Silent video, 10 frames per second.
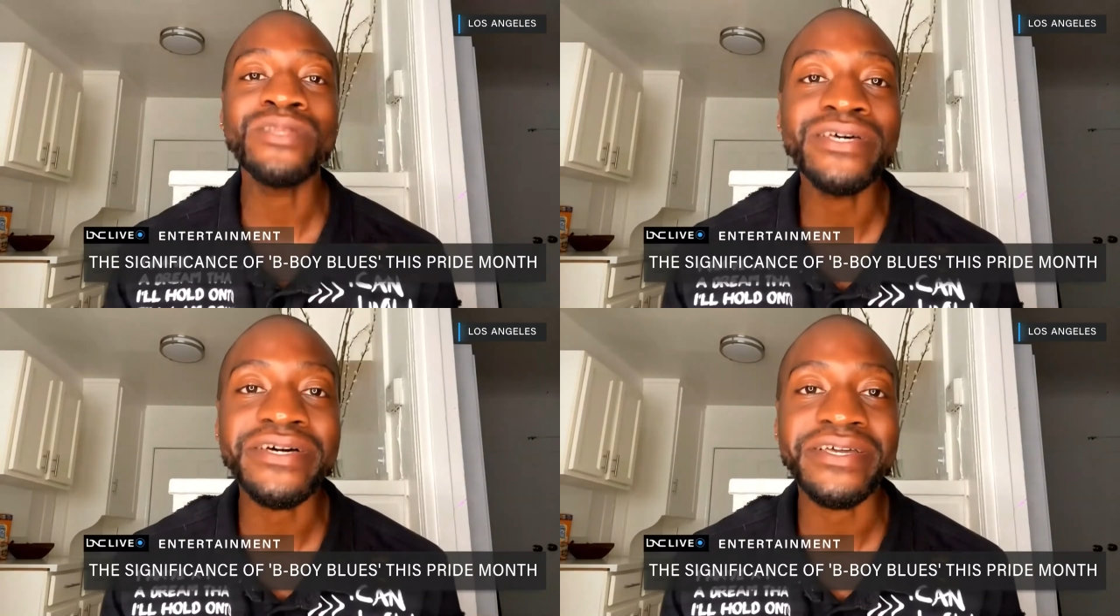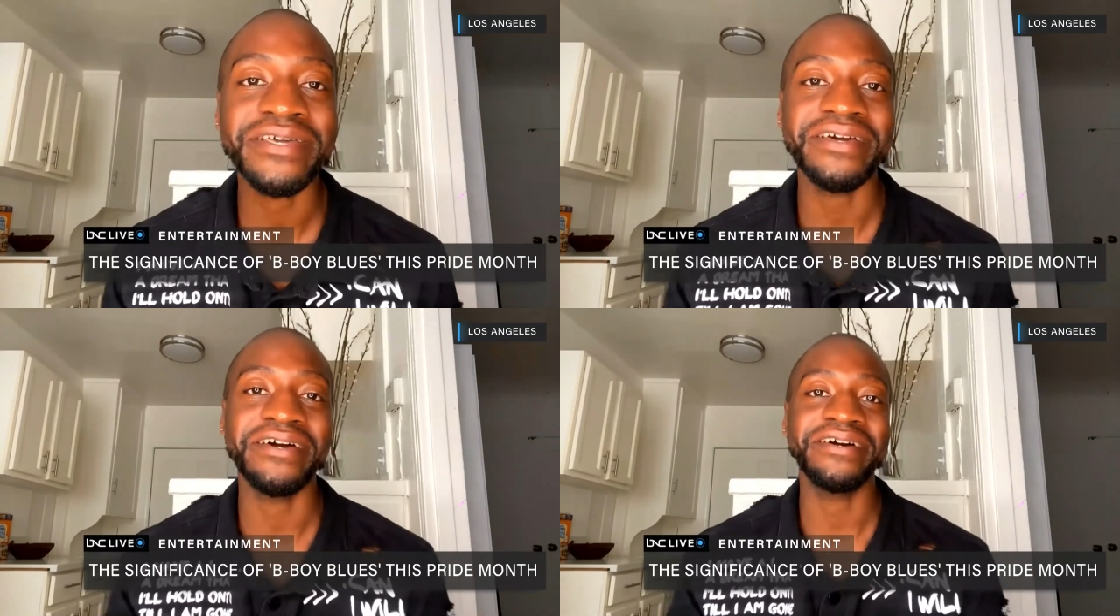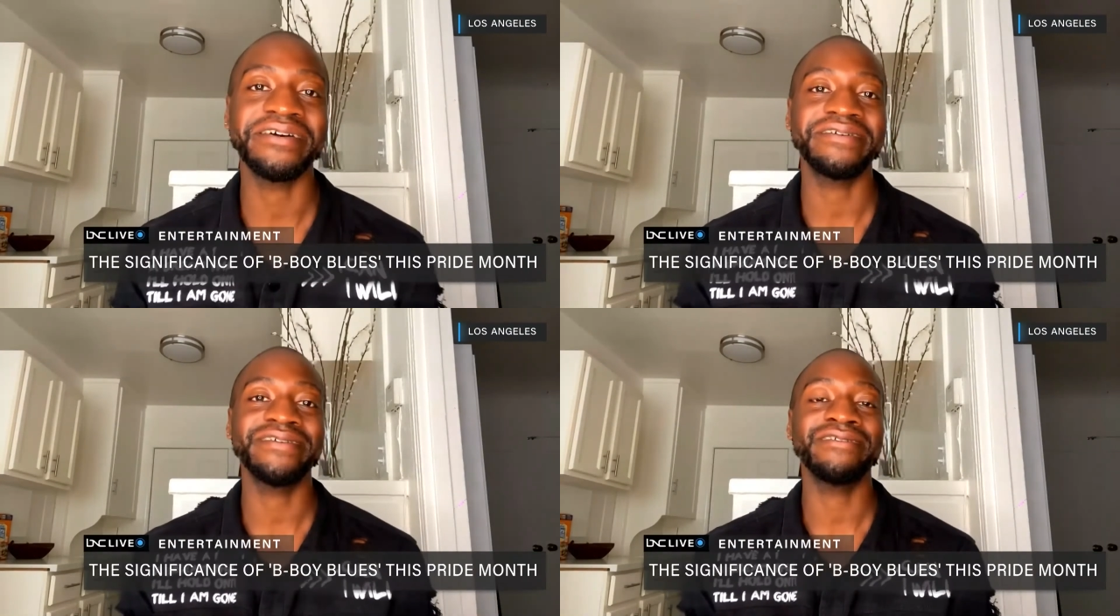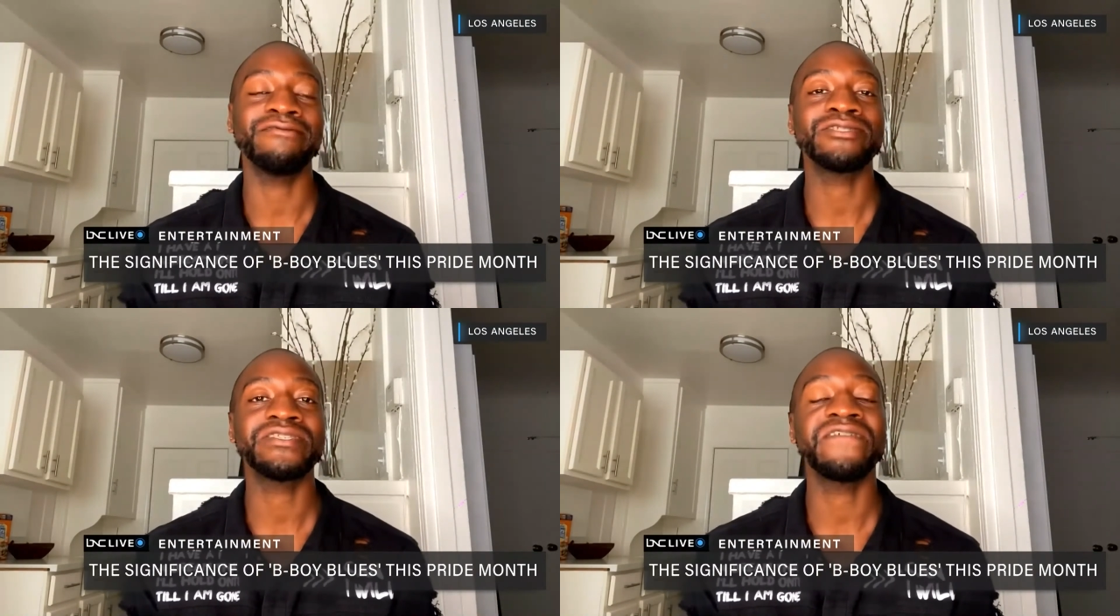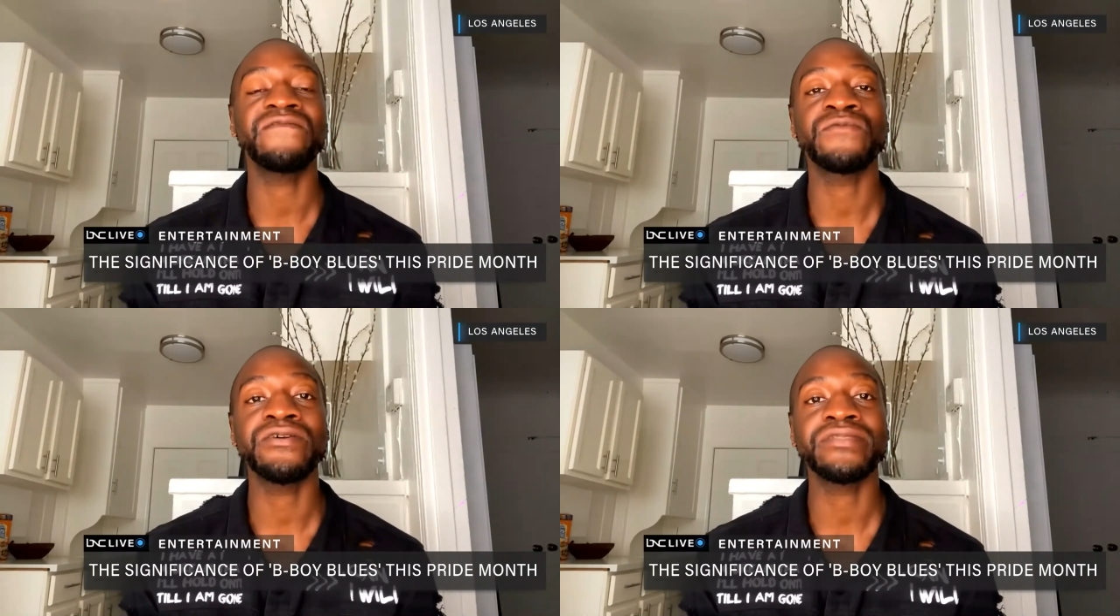look,
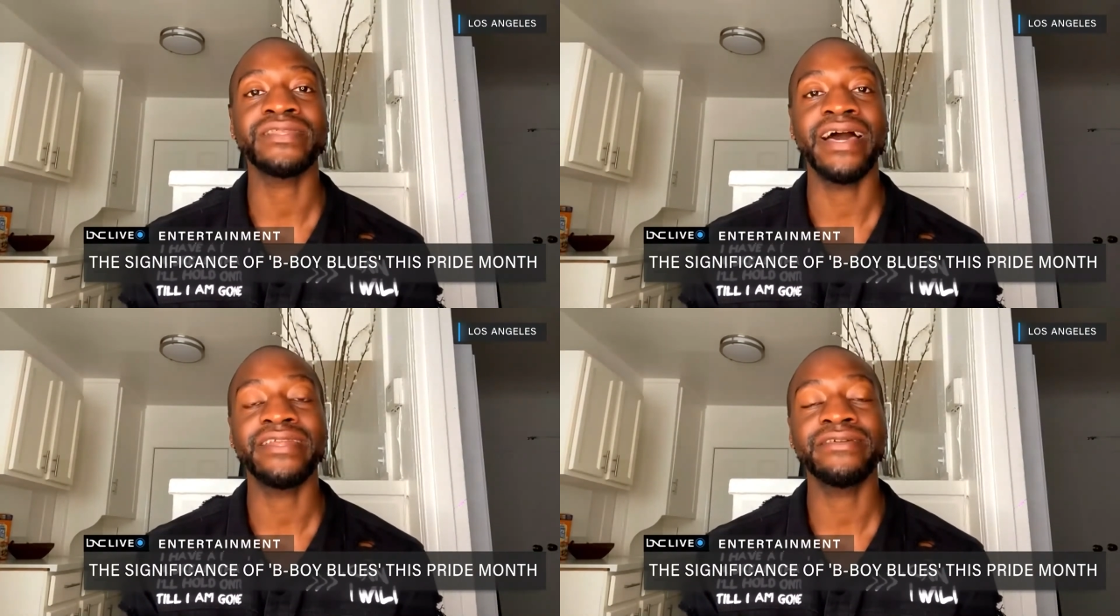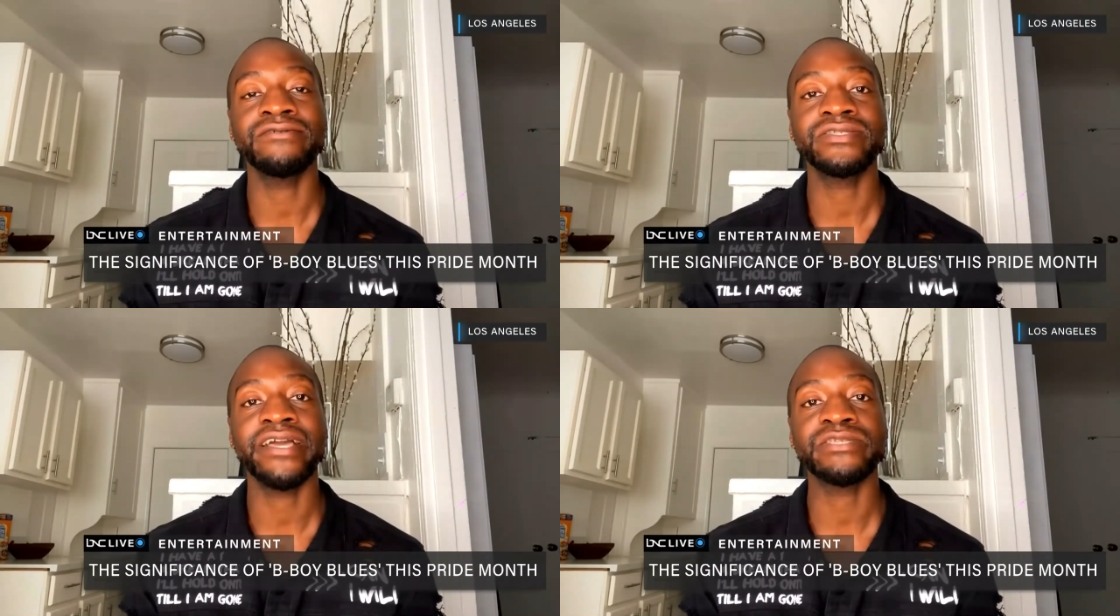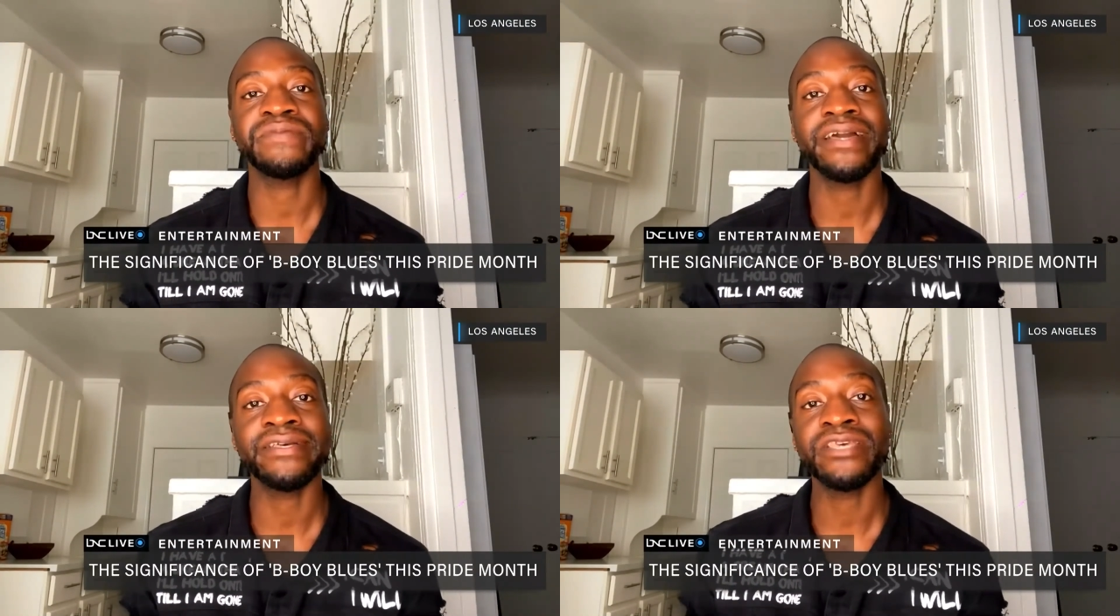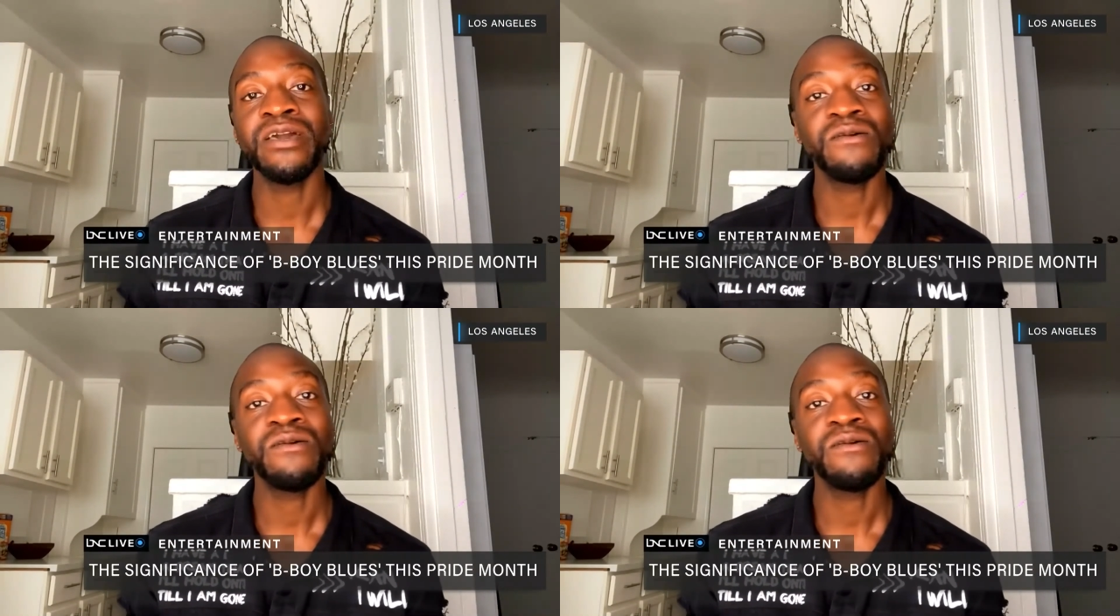self-worth, a lot of those things, because